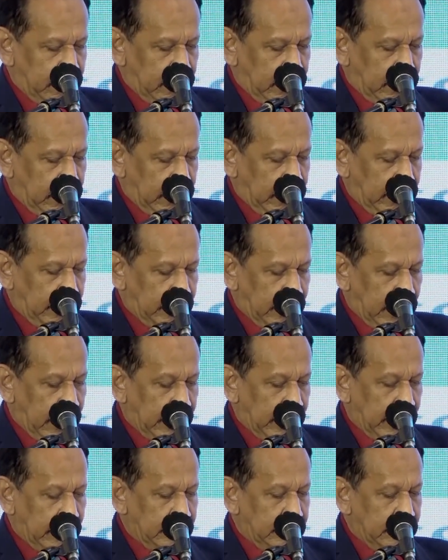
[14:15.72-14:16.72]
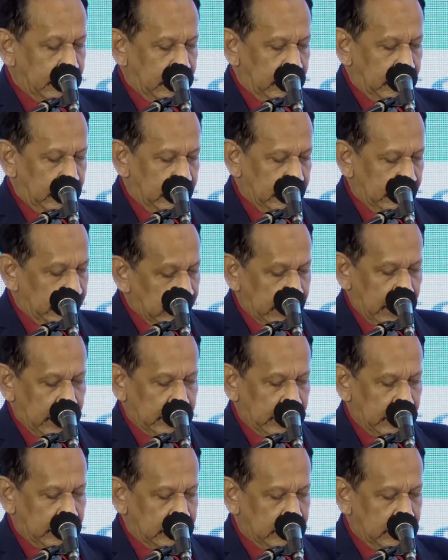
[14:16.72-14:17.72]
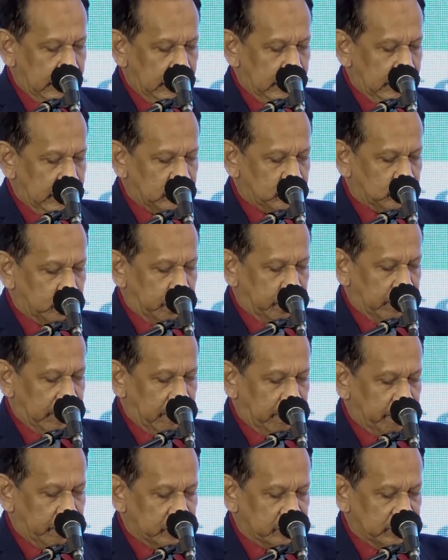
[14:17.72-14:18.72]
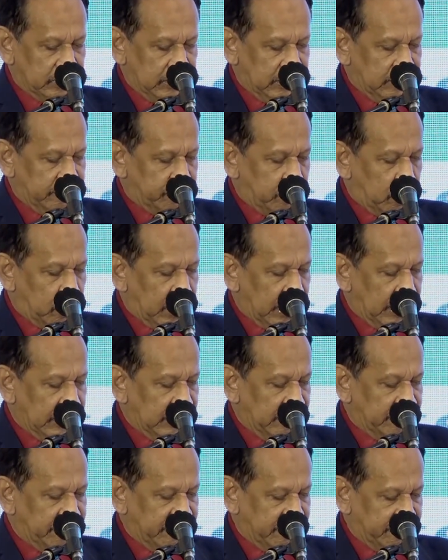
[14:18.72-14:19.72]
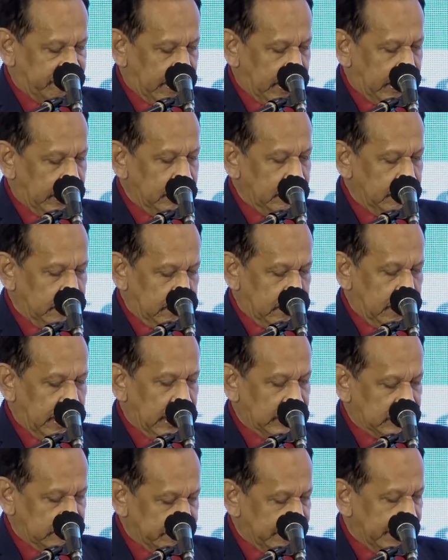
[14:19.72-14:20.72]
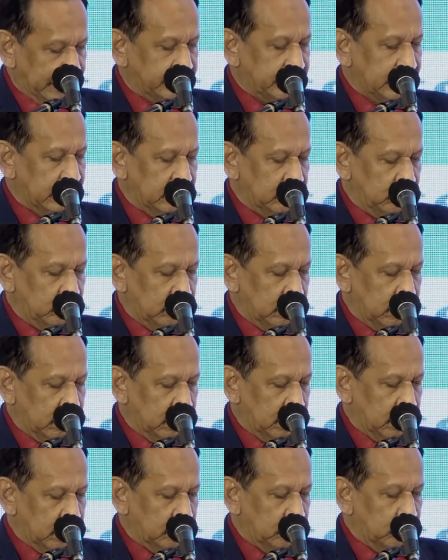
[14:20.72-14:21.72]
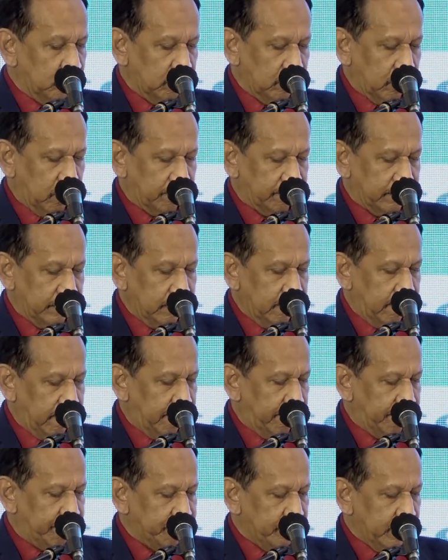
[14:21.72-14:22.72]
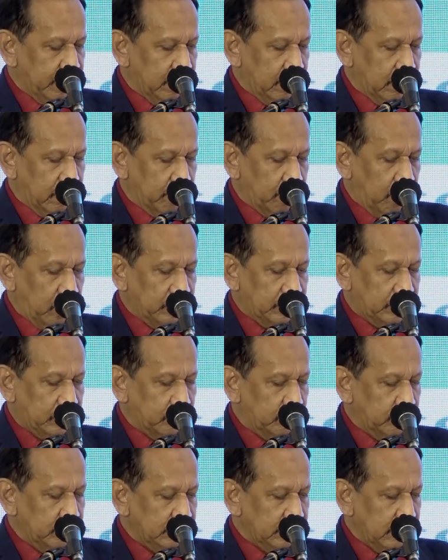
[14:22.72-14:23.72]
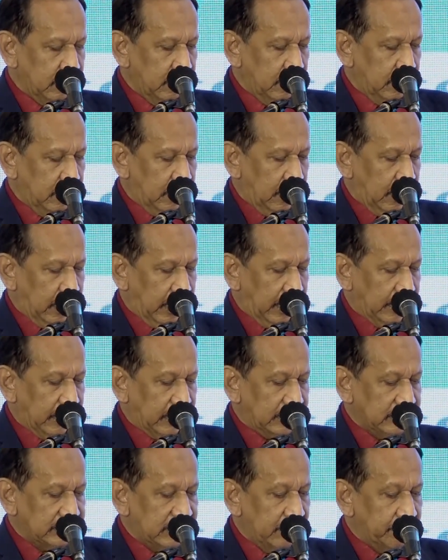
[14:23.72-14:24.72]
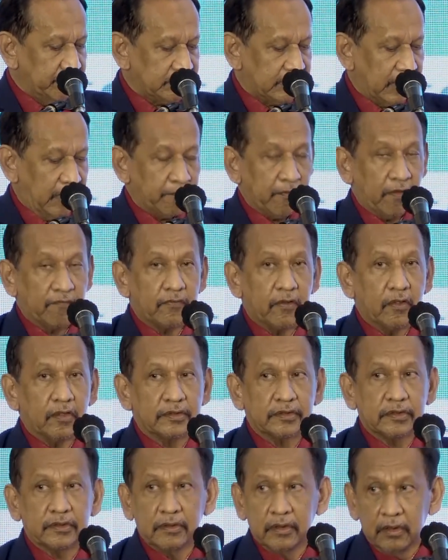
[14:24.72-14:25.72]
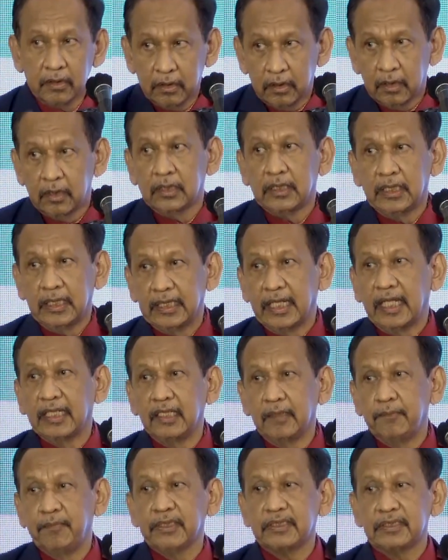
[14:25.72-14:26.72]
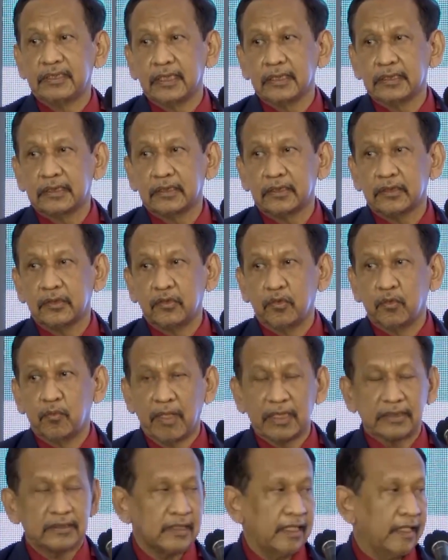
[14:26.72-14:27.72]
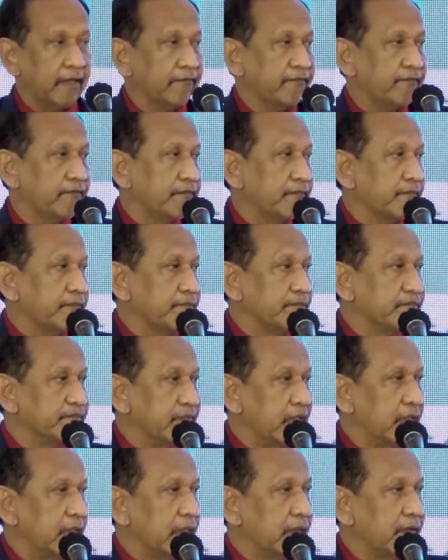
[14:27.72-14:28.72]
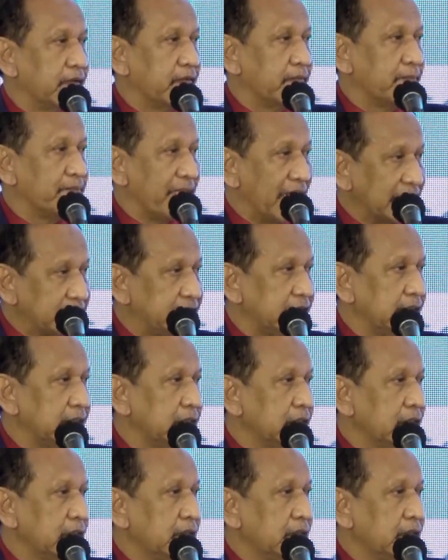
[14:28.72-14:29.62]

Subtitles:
and R&D in R&D is to provide opportunities for identifying, as mentioned, new novel molecules. And at the same time, of course, in any business, you must have margin,